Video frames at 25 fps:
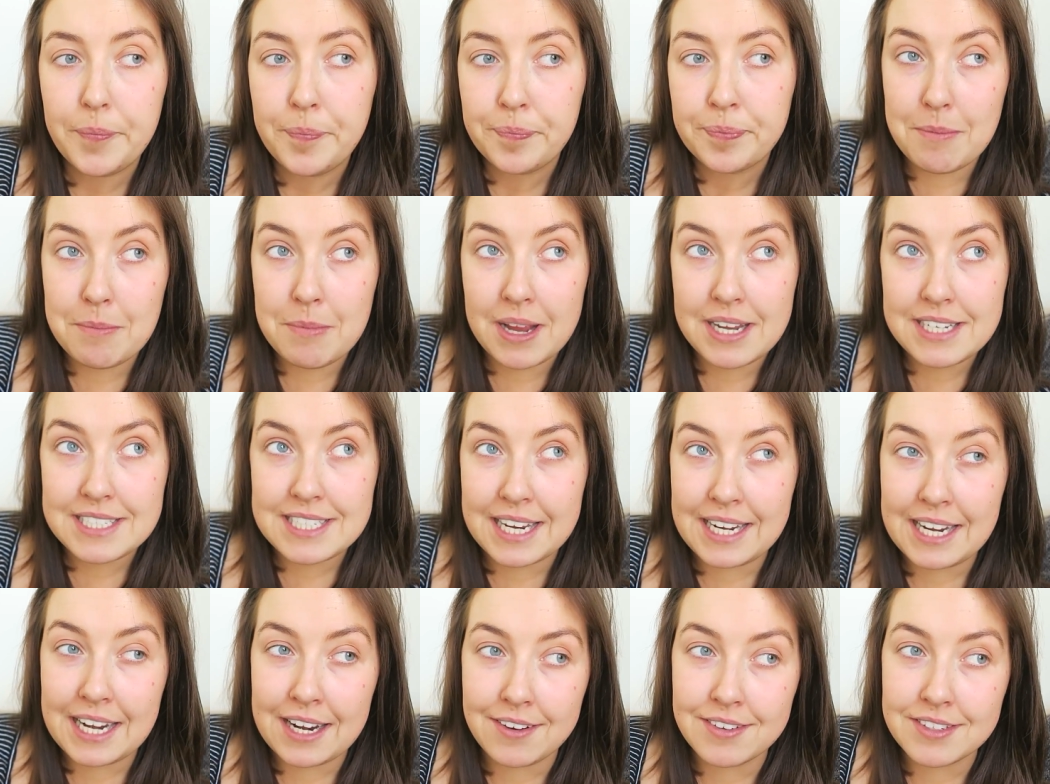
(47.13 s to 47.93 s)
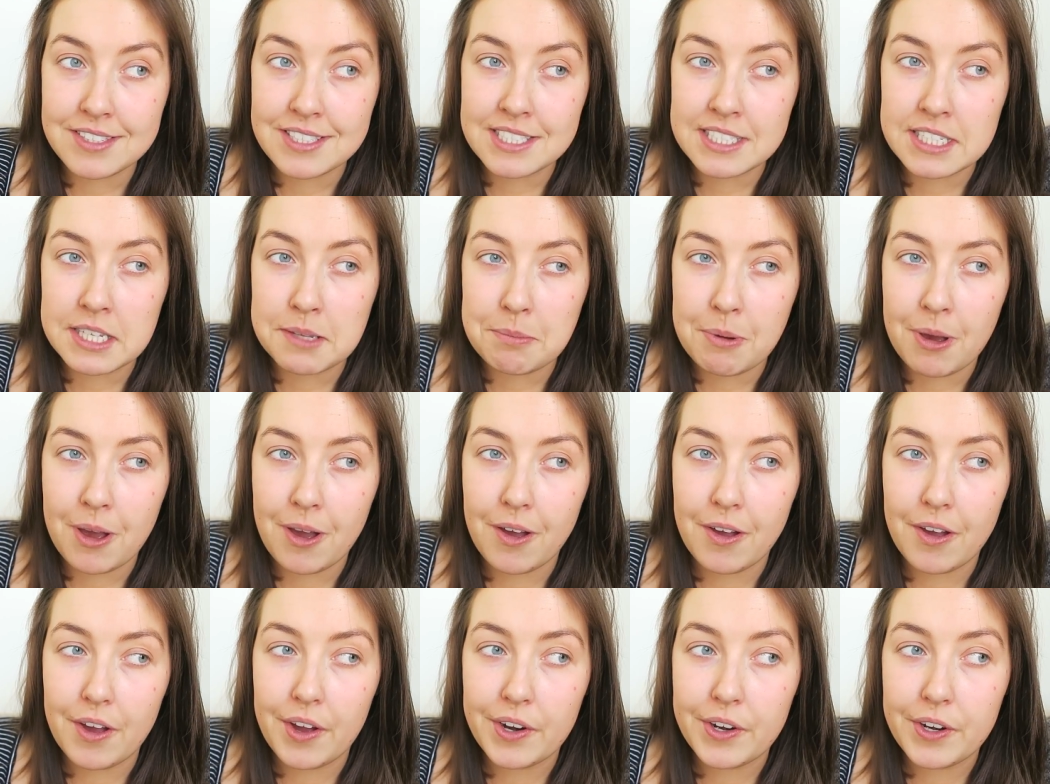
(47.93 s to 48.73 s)
I might take Harrison to the
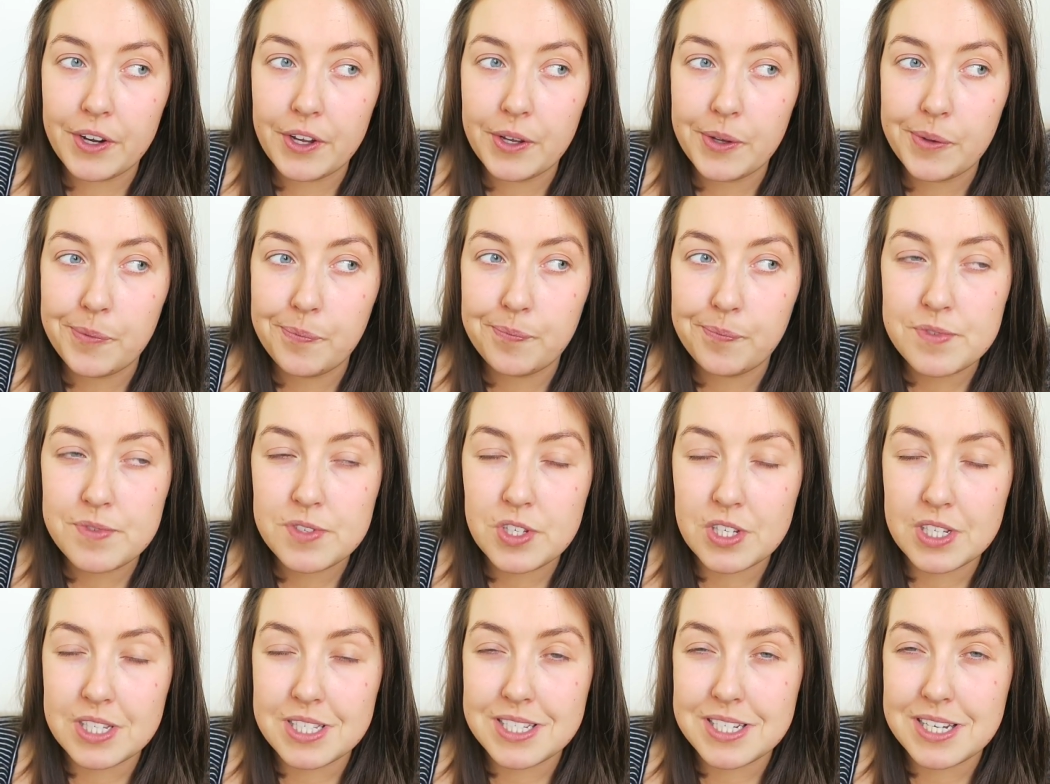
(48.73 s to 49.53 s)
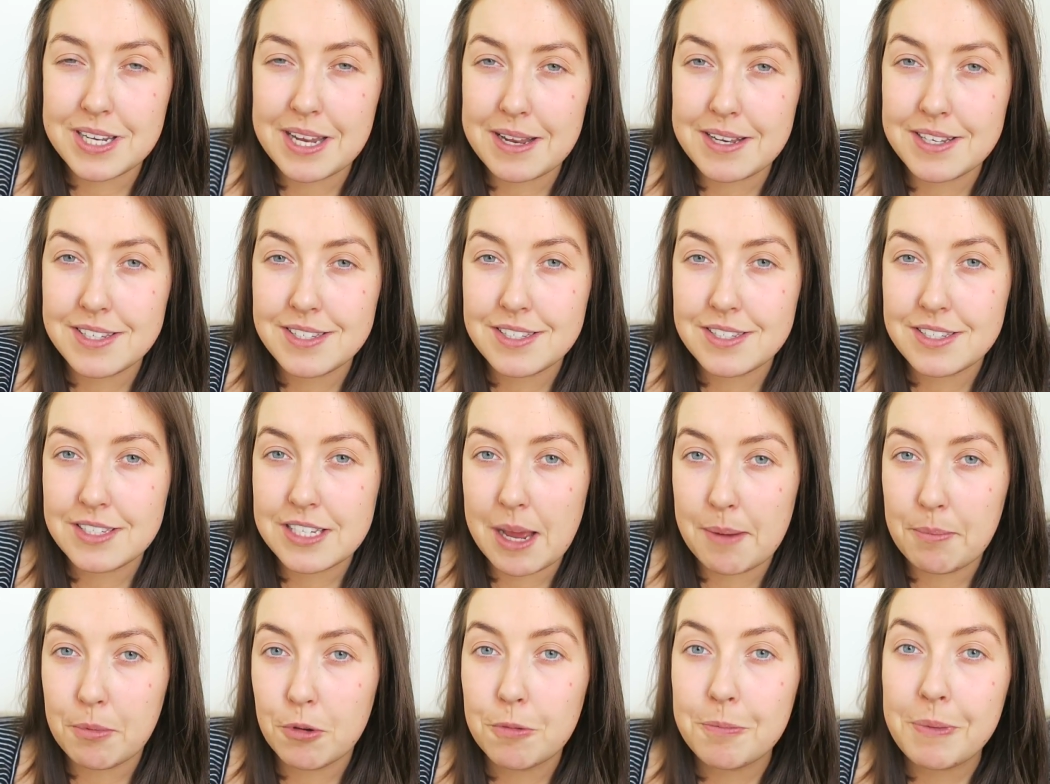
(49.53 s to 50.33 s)
park just to
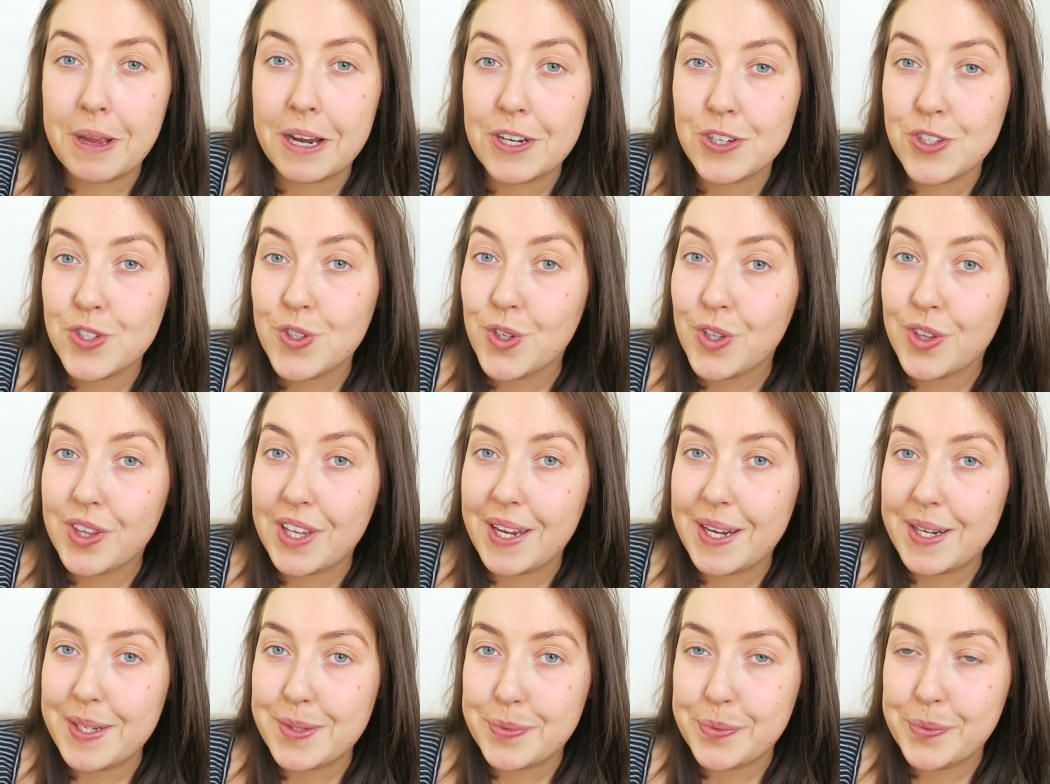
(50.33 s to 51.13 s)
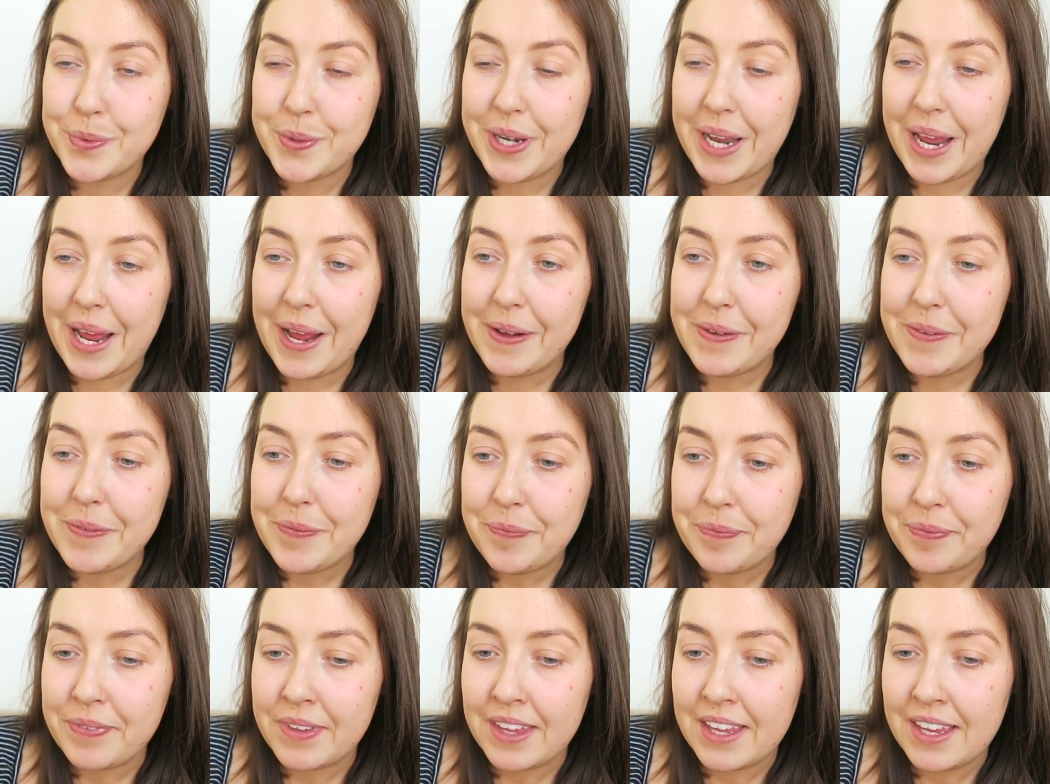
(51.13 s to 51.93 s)
double make sure that he's worn out
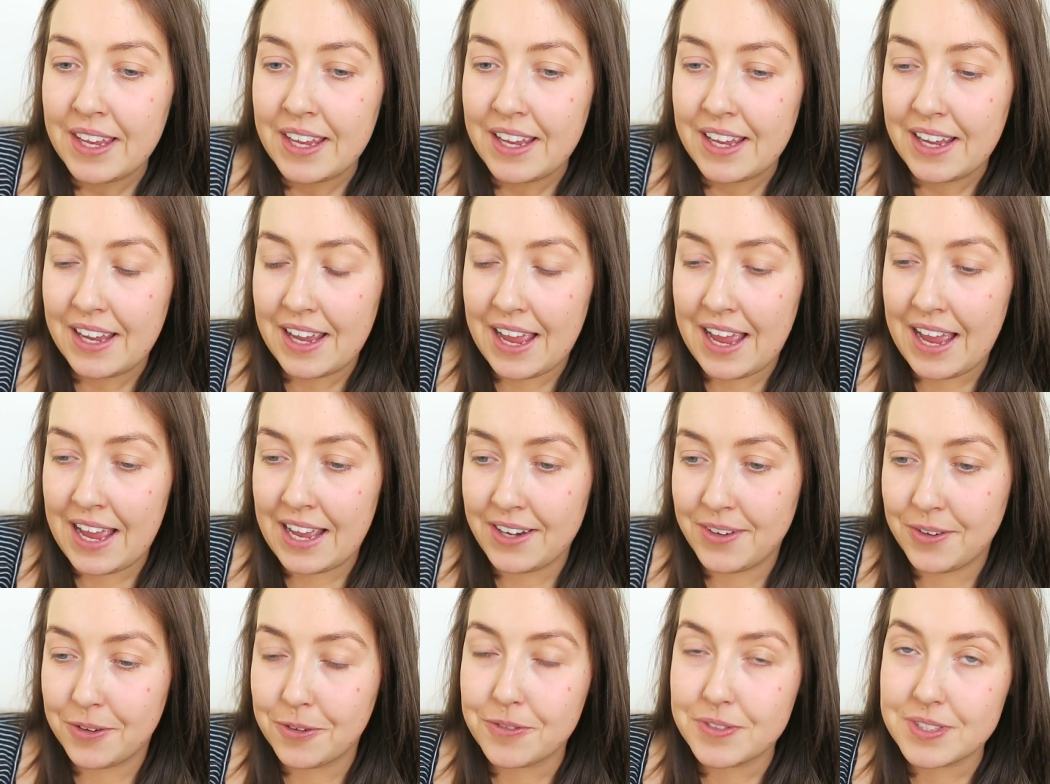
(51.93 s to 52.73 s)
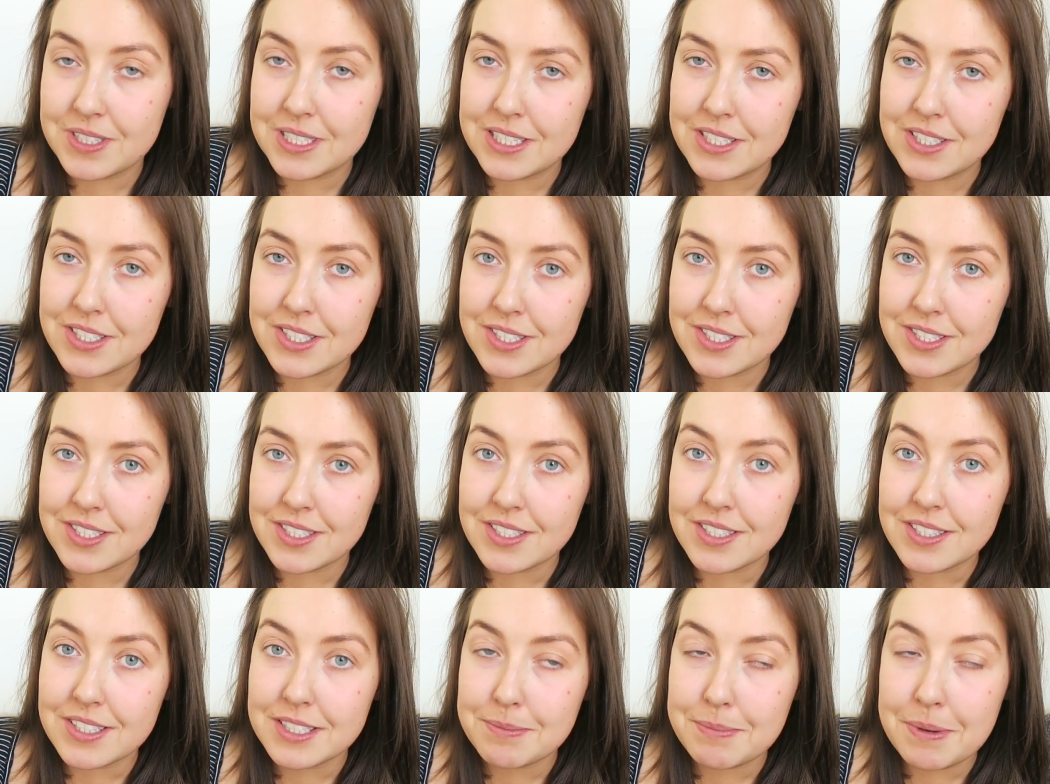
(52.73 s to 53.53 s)
and obviously just
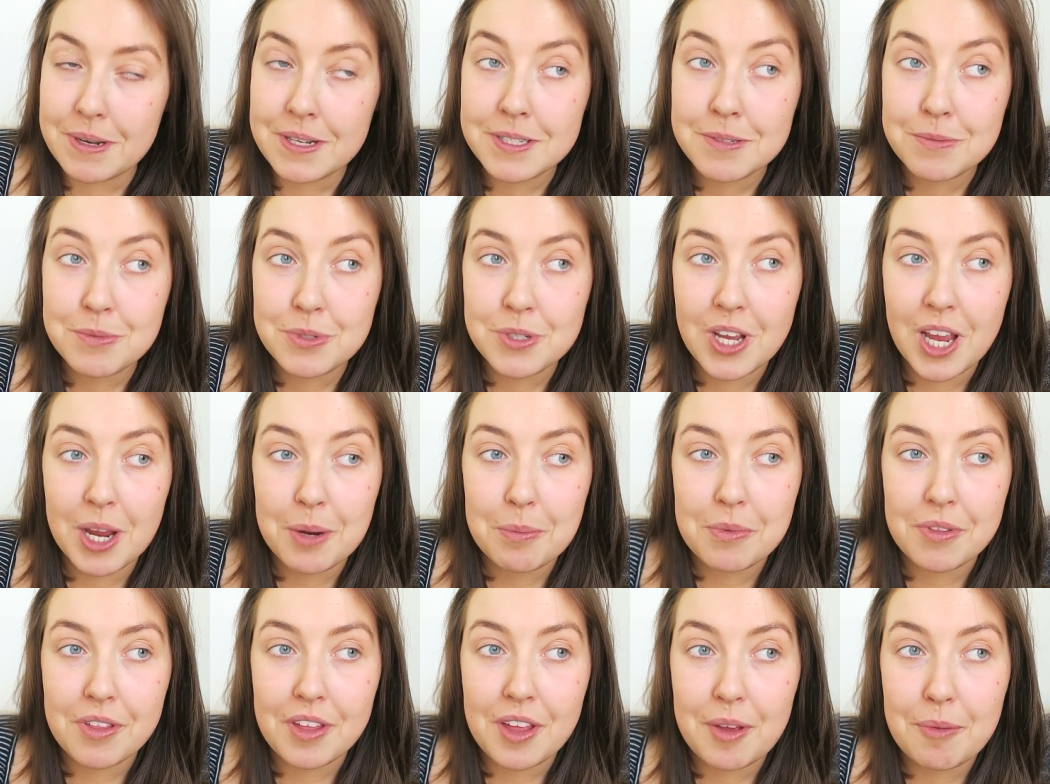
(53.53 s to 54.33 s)
to spend some time with